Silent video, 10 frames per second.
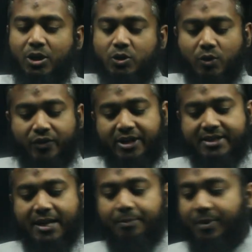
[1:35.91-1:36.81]
So for
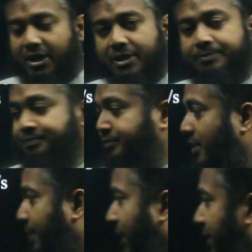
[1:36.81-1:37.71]
example,
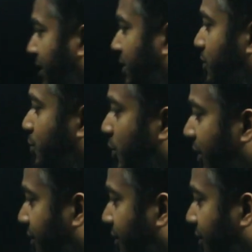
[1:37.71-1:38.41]
the particle is moving